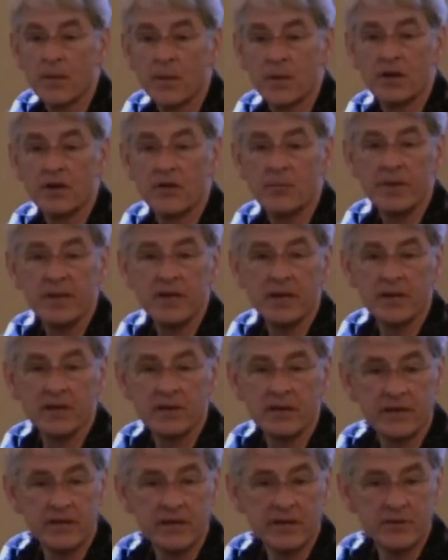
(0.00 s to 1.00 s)
you know,
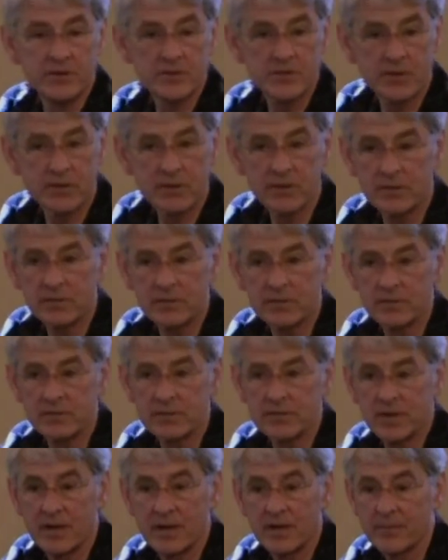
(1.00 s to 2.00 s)
being in an inner
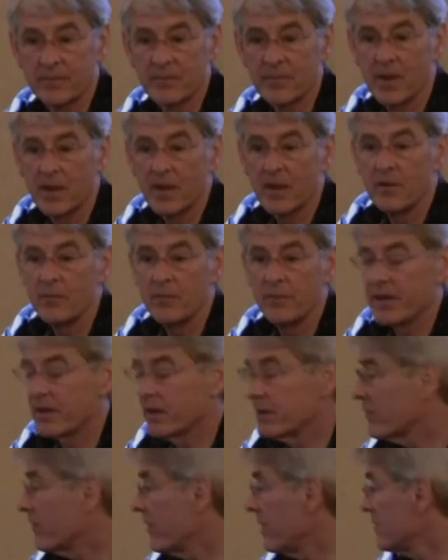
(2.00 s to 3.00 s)
circle, um, being
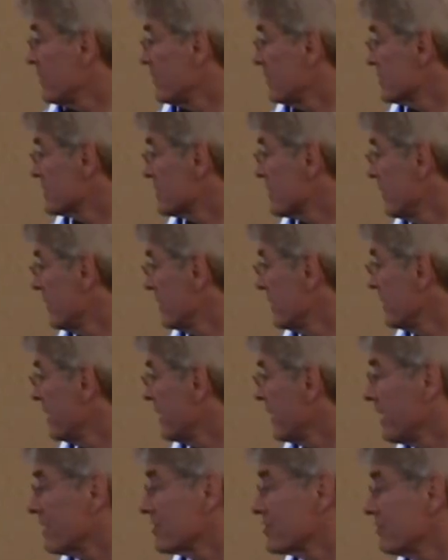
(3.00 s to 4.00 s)
in agreement with
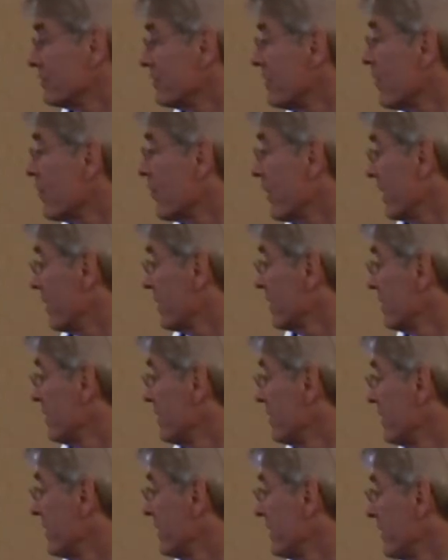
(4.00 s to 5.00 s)
someone gets you nowhere
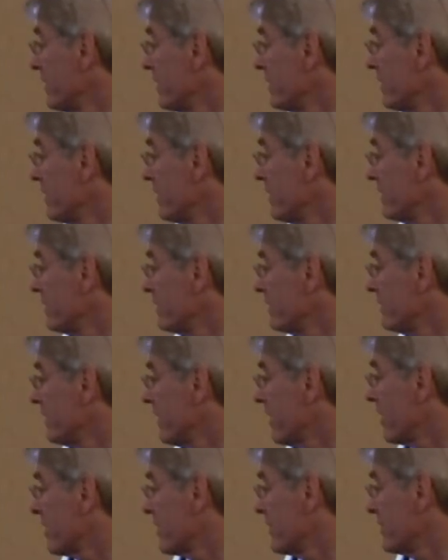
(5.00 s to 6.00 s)
in, in
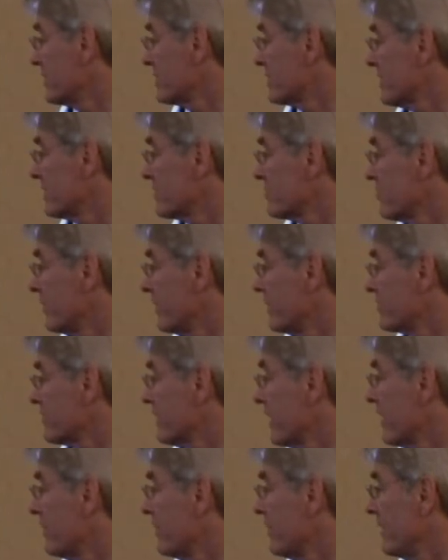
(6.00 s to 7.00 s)
the arguments as we
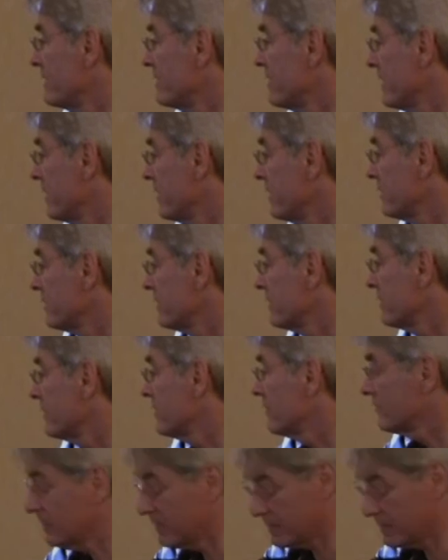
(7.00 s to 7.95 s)
try to maintain the